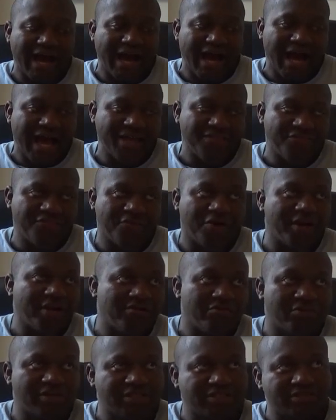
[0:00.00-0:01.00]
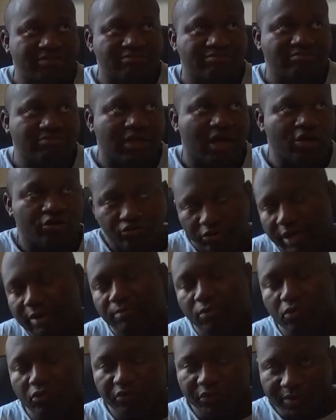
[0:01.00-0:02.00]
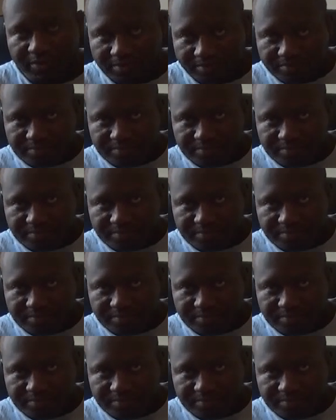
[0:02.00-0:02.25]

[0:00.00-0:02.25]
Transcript: I thought it was a great movie.